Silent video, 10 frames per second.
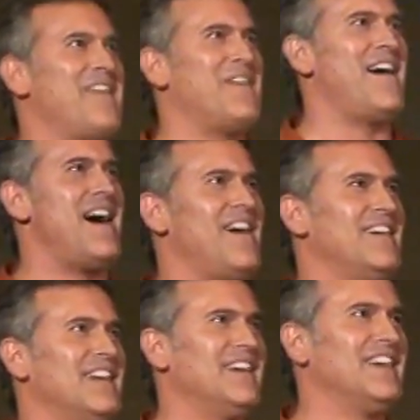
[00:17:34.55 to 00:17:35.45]

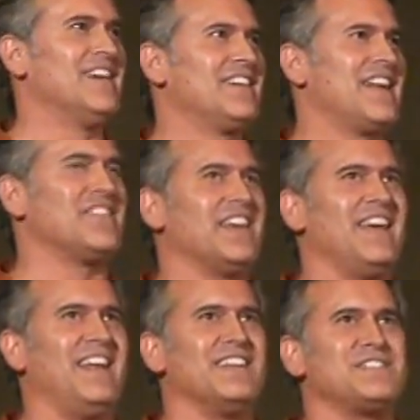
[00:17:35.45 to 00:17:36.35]
Wow. I have to
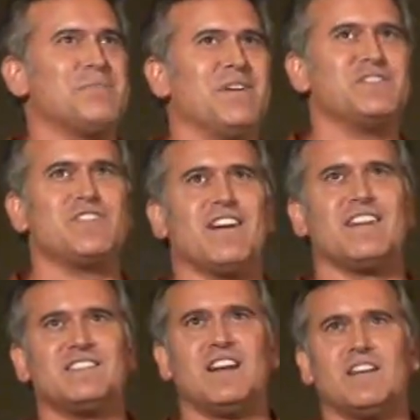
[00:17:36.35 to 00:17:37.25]
get into some
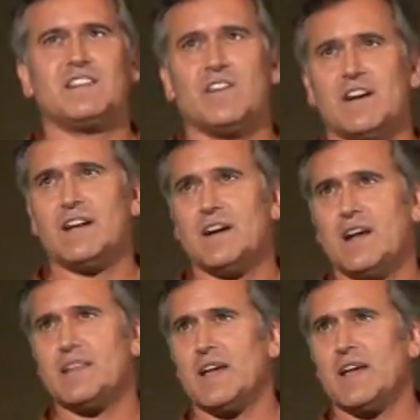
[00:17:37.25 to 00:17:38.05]
uncharted territory here.